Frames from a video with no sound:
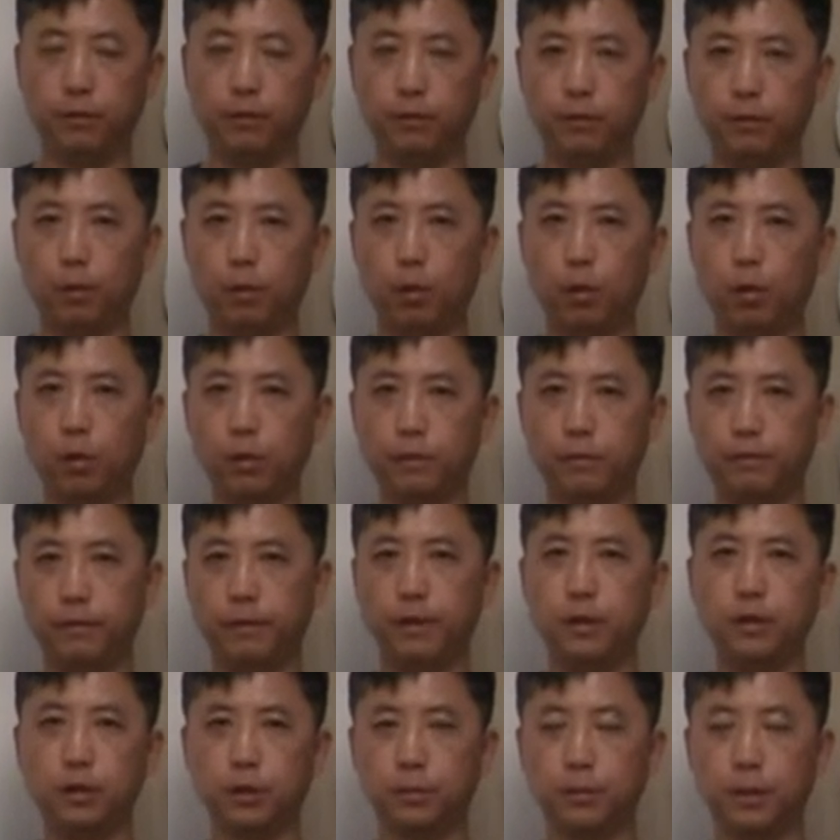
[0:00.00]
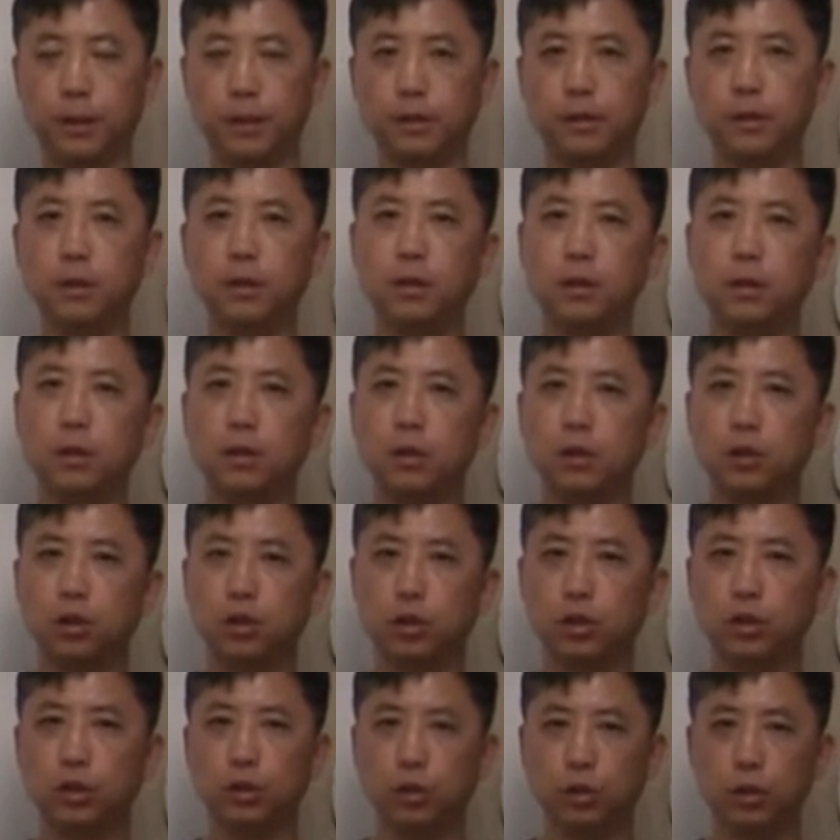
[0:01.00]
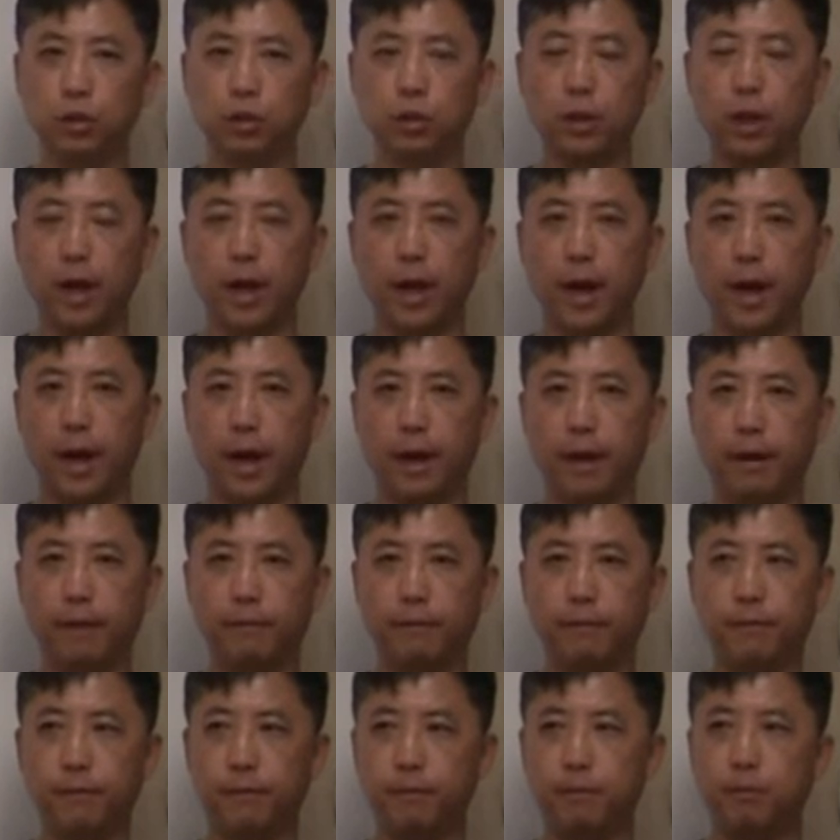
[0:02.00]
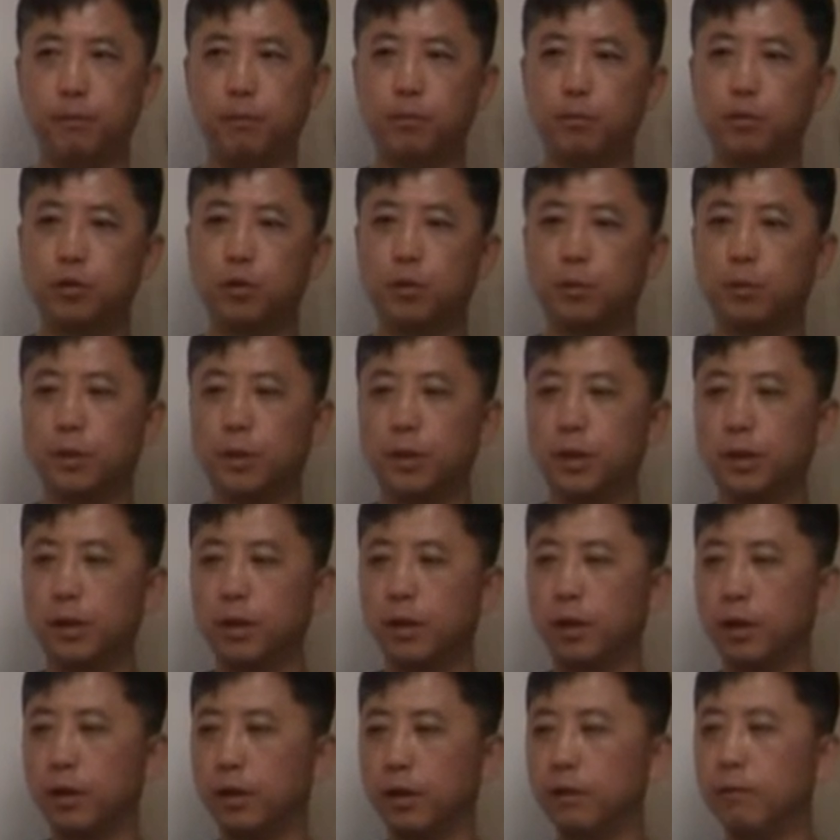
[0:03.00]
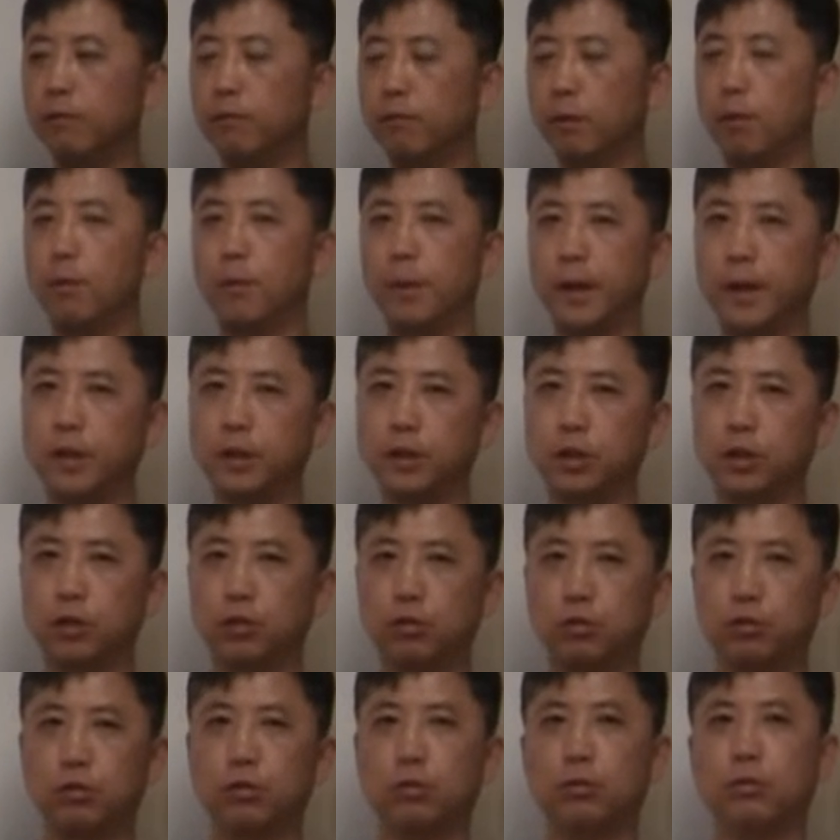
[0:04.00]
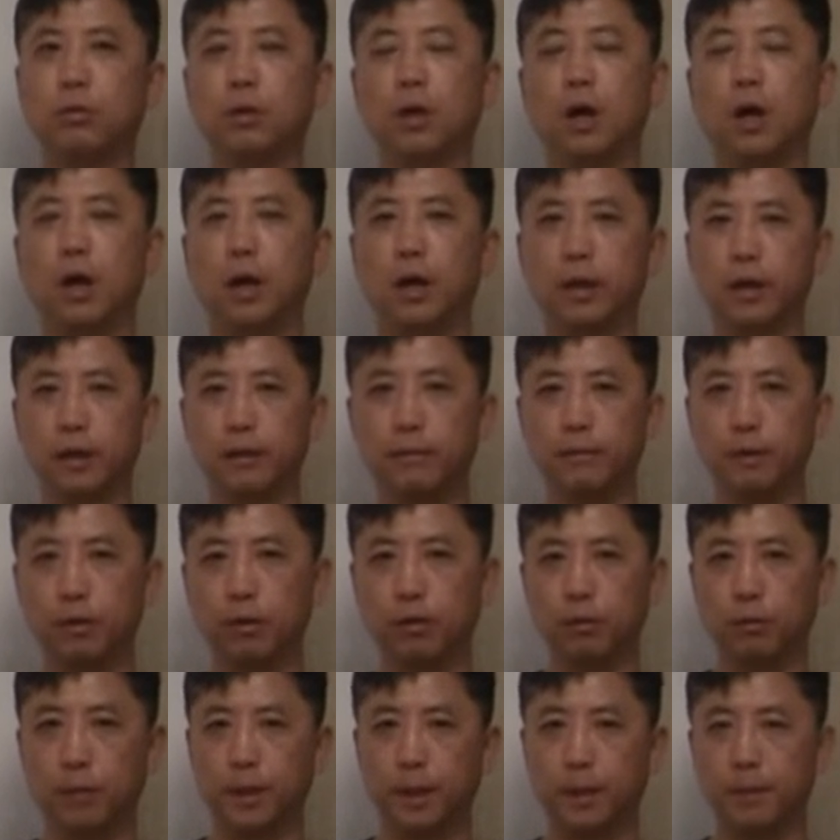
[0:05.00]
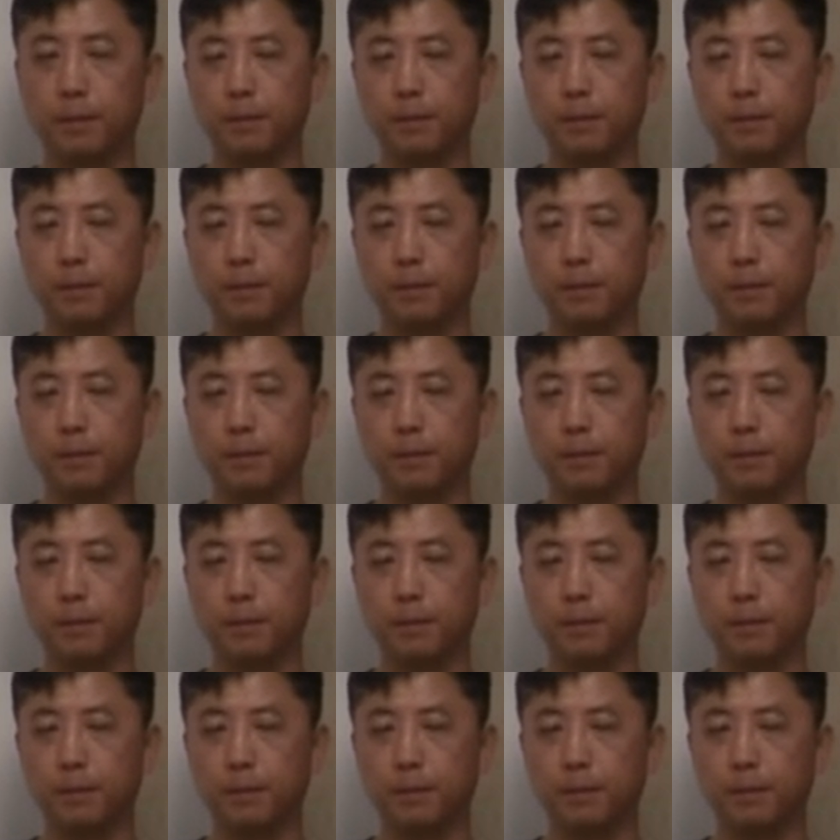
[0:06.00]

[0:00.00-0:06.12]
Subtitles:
all the fishermen to have some of the information to give it to me